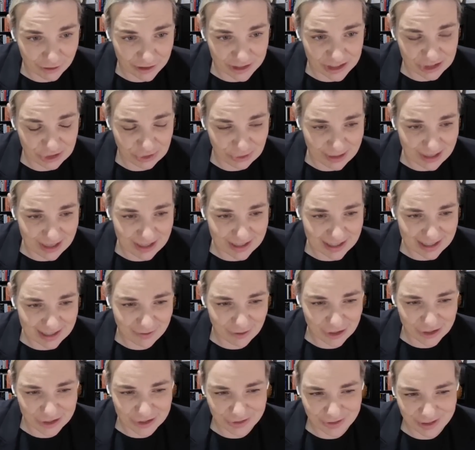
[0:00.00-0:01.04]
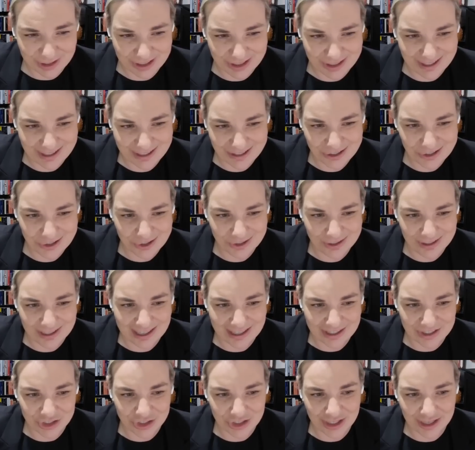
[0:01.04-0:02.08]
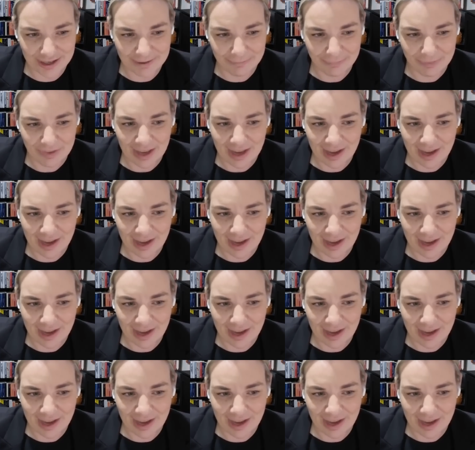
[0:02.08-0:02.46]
its 20th anniversary in June last year,